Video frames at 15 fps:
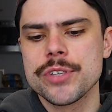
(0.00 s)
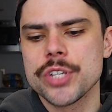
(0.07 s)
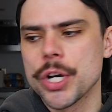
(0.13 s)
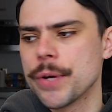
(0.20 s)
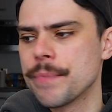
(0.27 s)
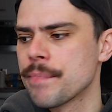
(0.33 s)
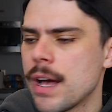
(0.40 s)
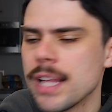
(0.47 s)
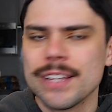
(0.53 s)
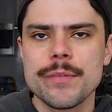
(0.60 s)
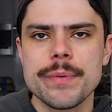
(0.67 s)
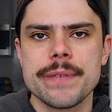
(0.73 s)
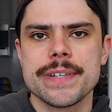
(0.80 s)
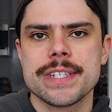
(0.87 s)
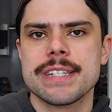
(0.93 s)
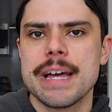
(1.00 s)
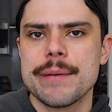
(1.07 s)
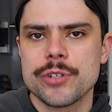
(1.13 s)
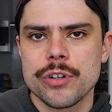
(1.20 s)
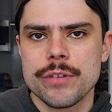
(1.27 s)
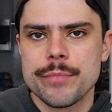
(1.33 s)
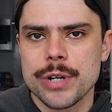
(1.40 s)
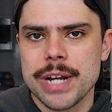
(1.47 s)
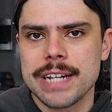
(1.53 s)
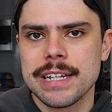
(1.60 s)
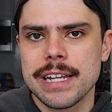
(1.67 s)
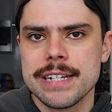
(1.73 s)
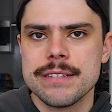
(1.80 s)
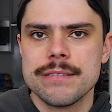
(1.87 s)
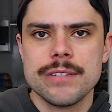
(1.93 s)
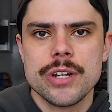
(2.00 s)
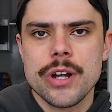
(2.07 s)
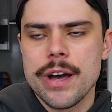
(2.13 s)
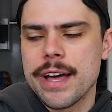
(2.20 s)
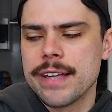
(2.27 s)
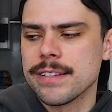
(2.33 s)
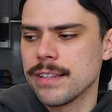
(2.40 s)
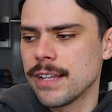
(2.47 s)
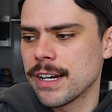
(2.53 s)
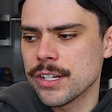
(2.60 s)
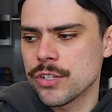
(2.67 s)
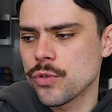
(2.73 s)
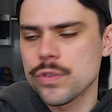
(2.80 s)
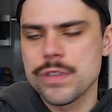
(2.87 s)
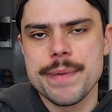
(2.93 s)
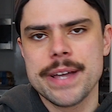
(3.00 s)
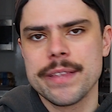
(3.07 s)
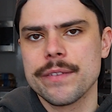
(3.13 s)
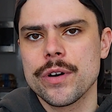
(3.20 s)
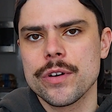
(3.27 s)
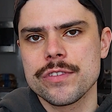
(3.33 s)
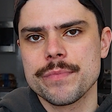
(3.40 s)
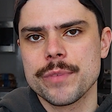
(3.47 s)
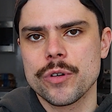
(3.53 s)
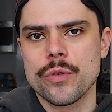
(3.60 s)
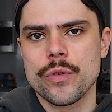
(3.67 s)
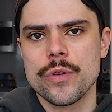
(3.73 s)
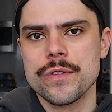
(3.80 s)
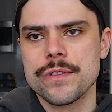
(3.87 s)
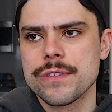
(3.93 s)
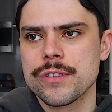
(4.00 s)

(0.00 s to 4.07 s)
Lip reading: So a little bit of a snapshot on Port Adelaide, like I talked about, they've got some recruits.